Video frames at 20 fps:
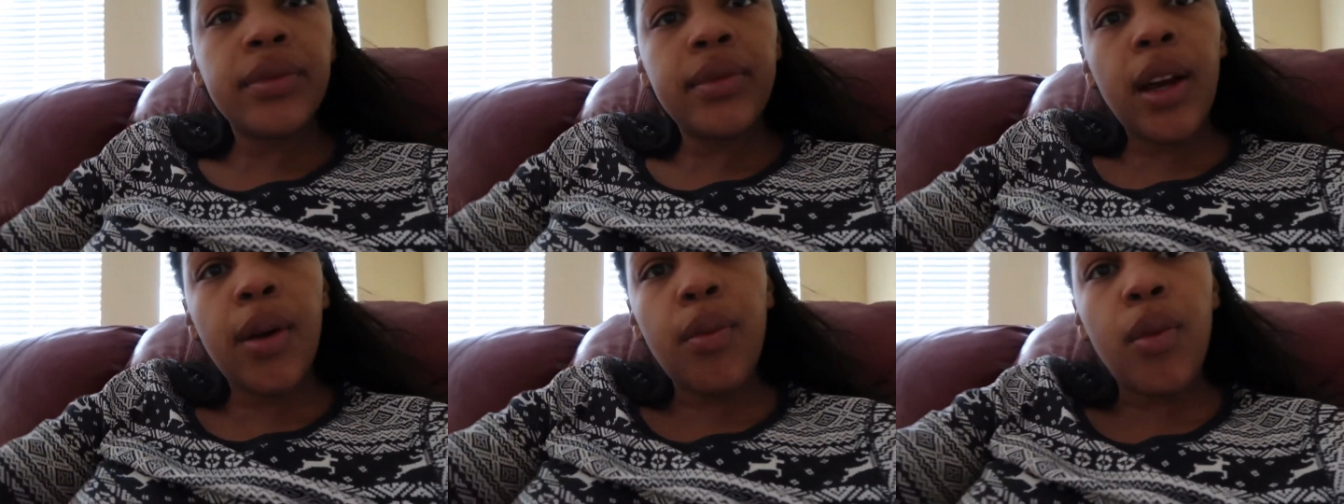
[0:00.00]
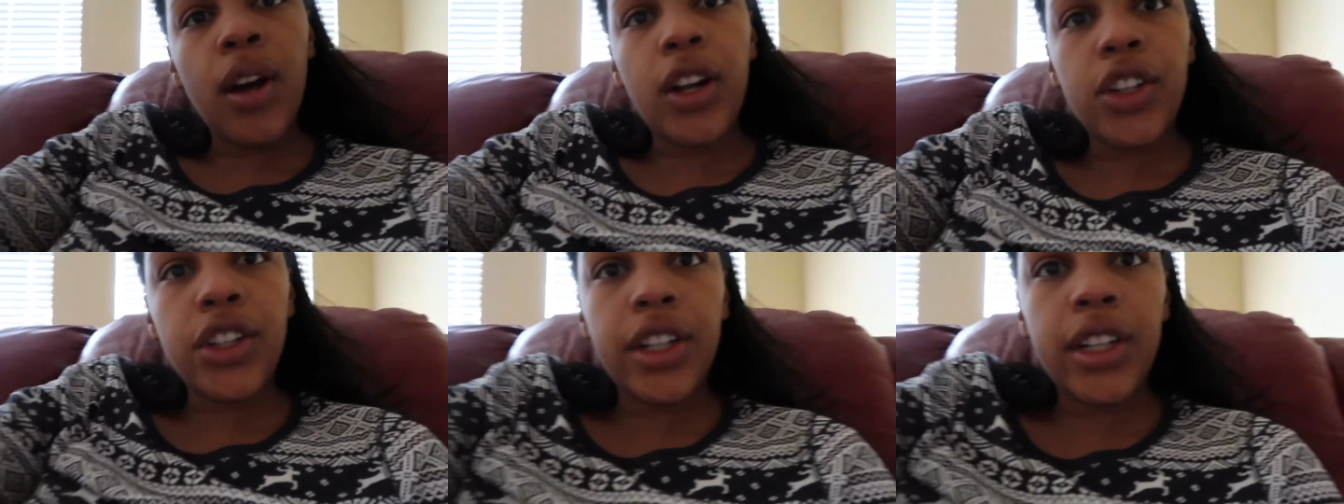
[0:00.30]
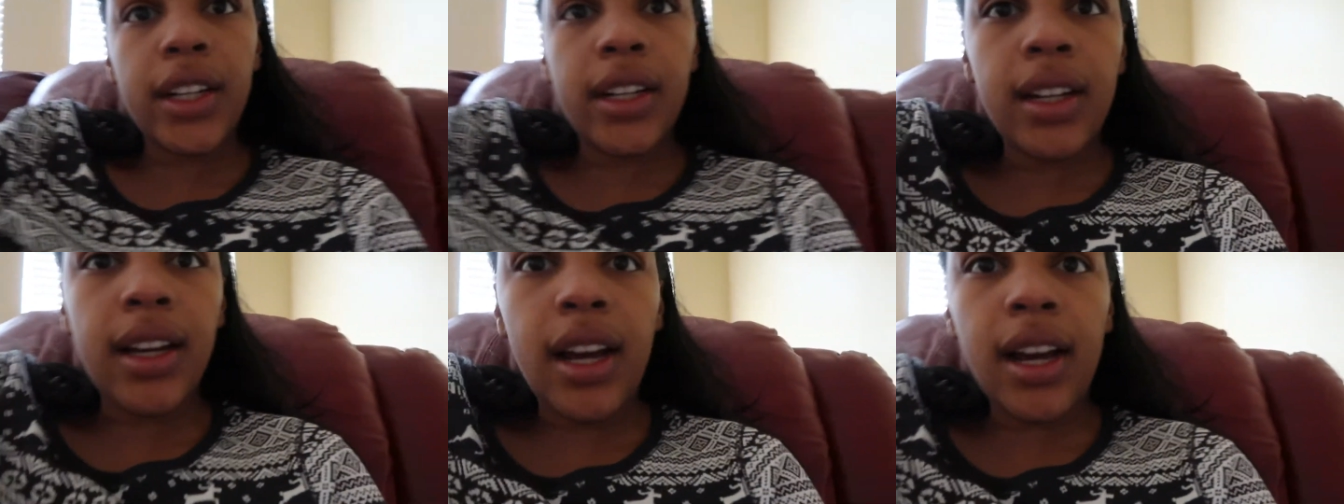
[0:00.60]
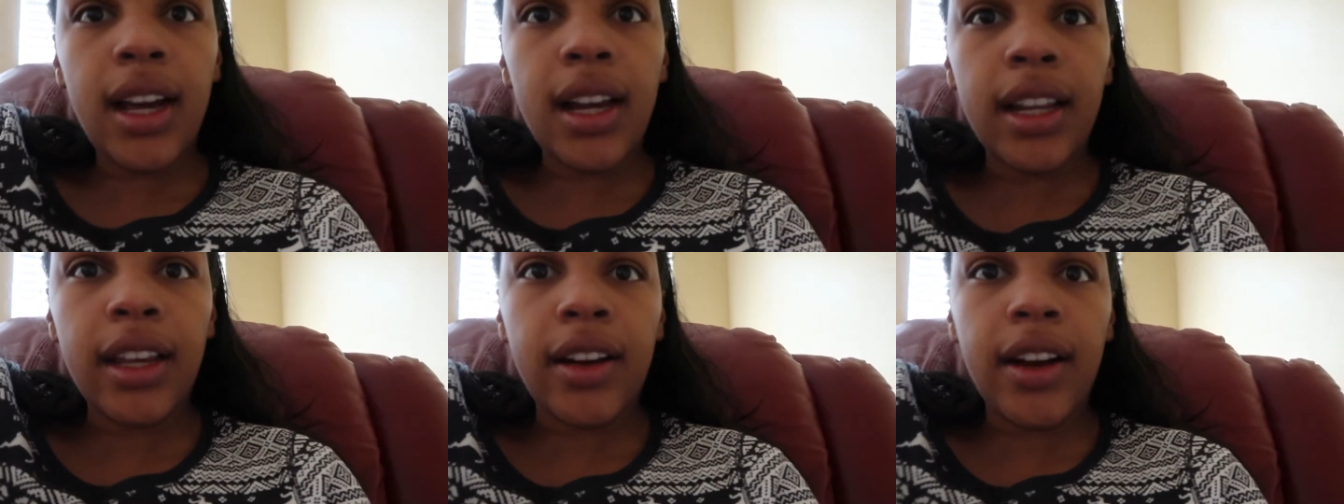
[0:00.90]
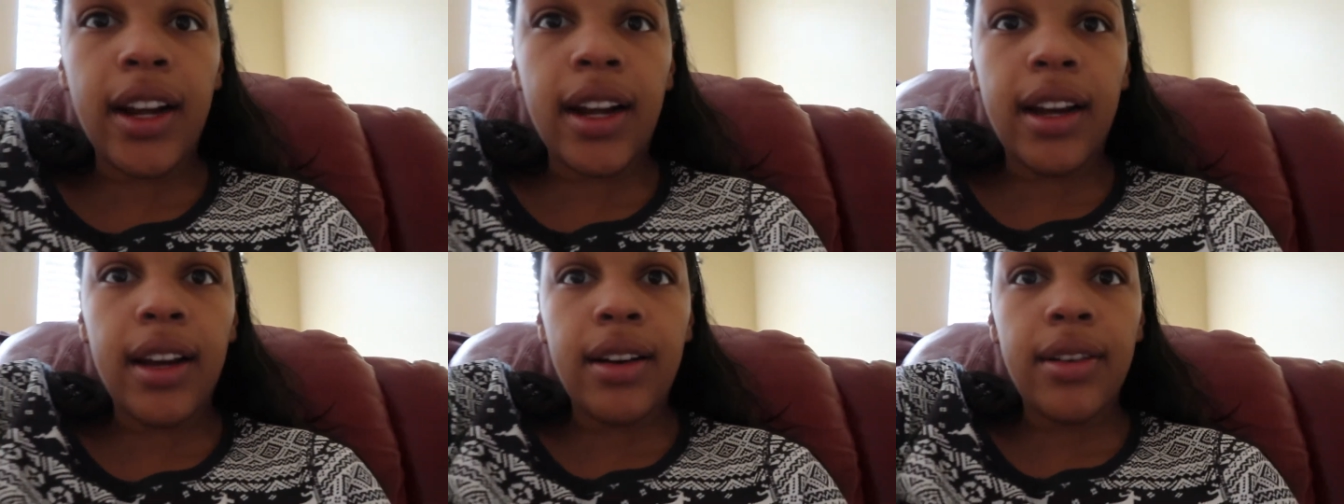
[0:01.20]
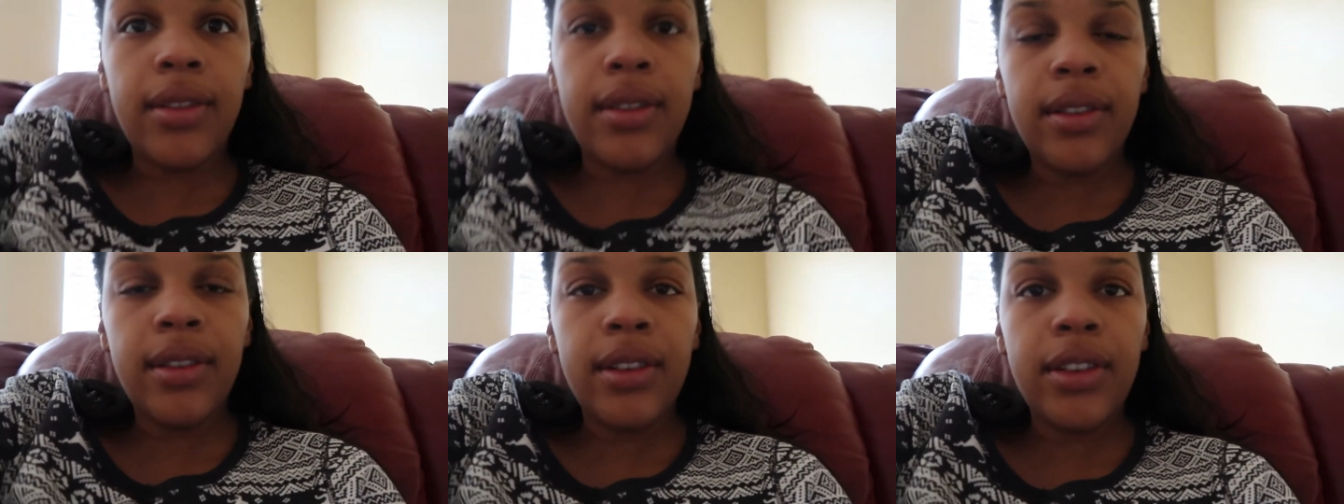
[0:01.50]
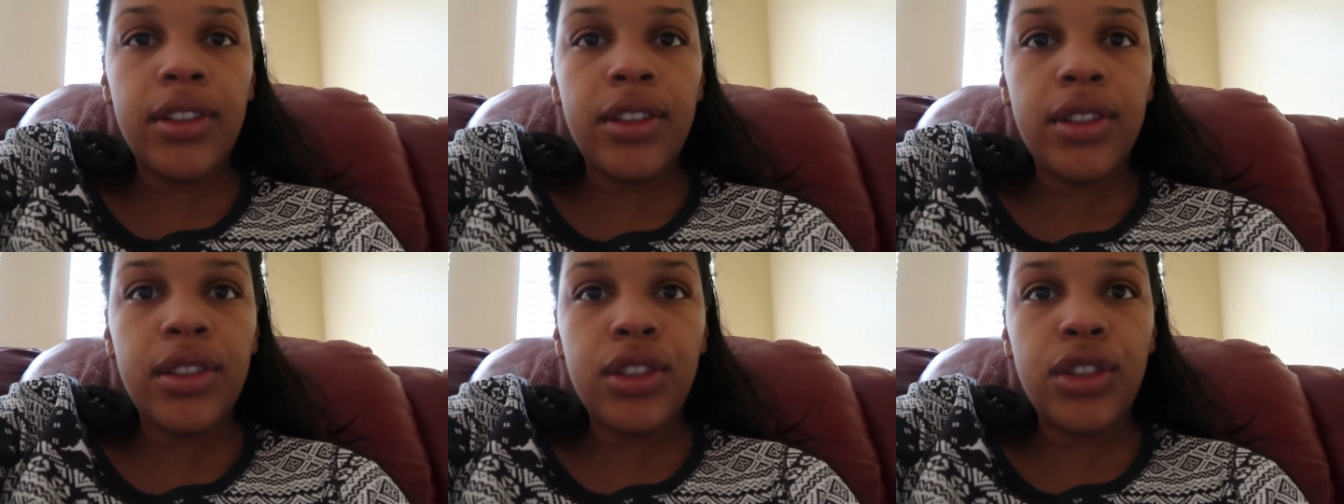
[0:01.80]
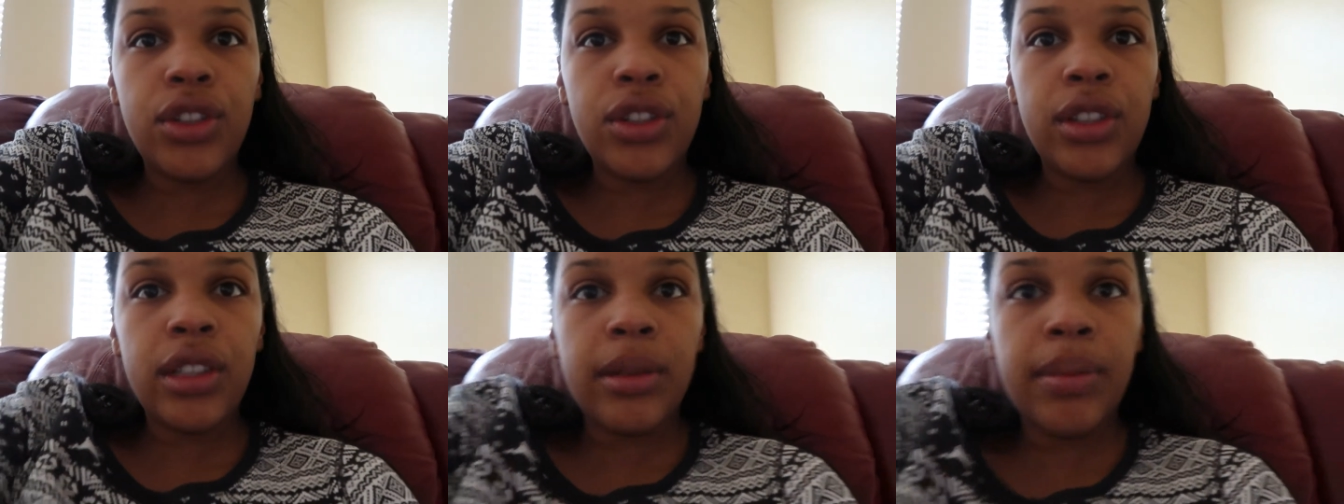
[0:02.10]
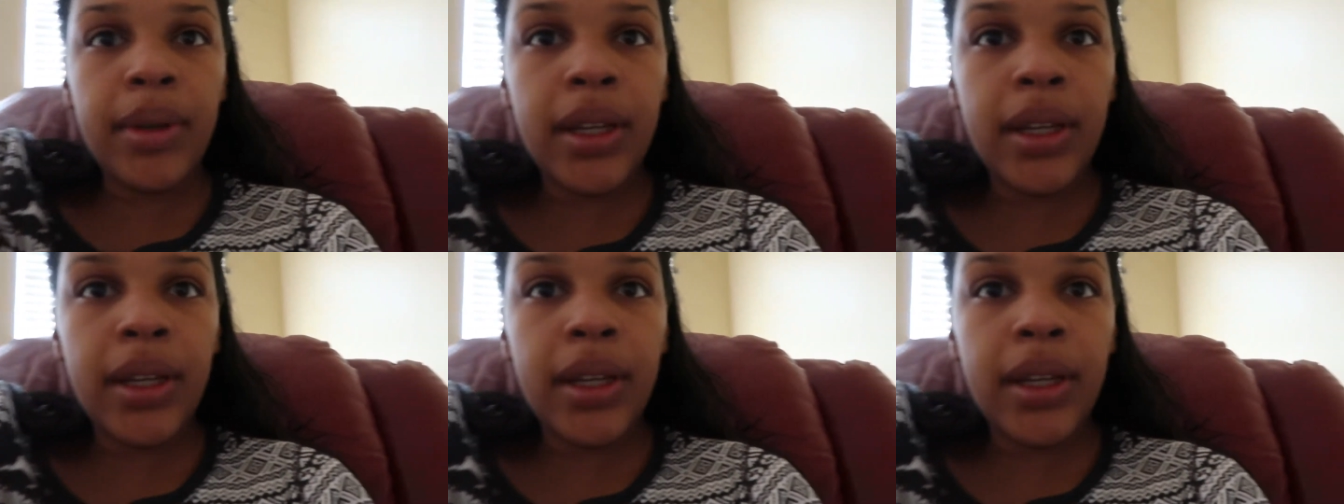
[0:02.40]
i'm watching honey right now she's